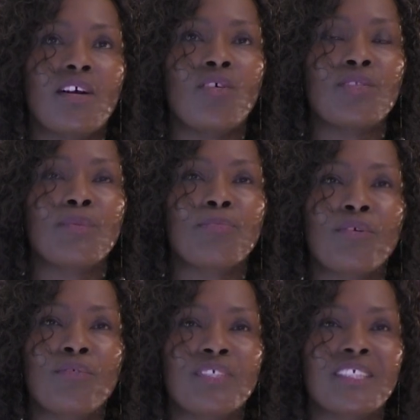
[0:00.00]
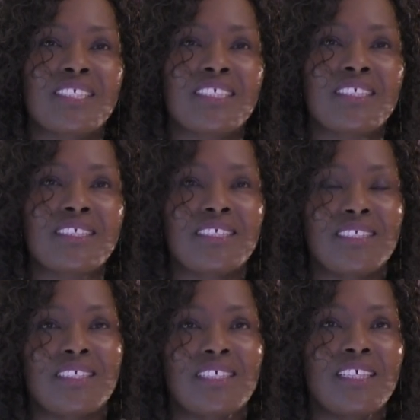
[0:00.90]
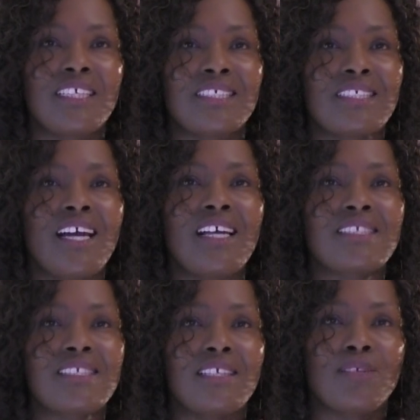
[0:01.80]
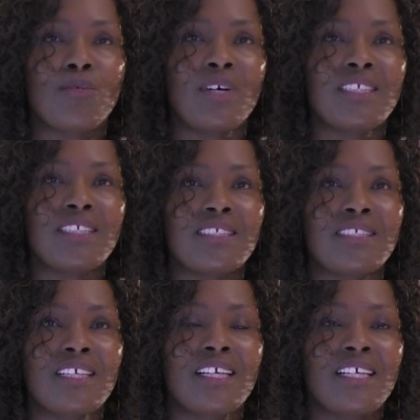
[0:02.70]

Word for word: all the prophecies, signs and wonders,